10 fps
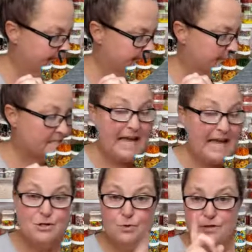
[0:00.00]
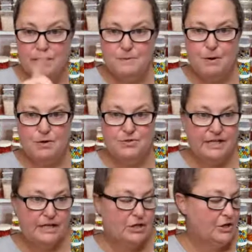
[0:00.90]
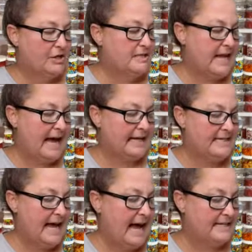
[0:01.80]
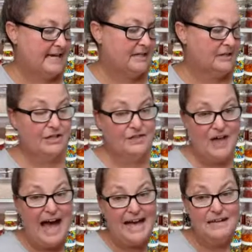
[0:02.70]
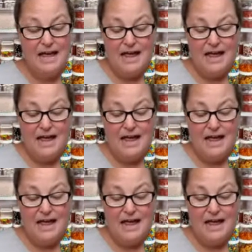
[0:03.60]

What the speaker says: Schedule is posted in Cookie Snack Attack. Take a look at that.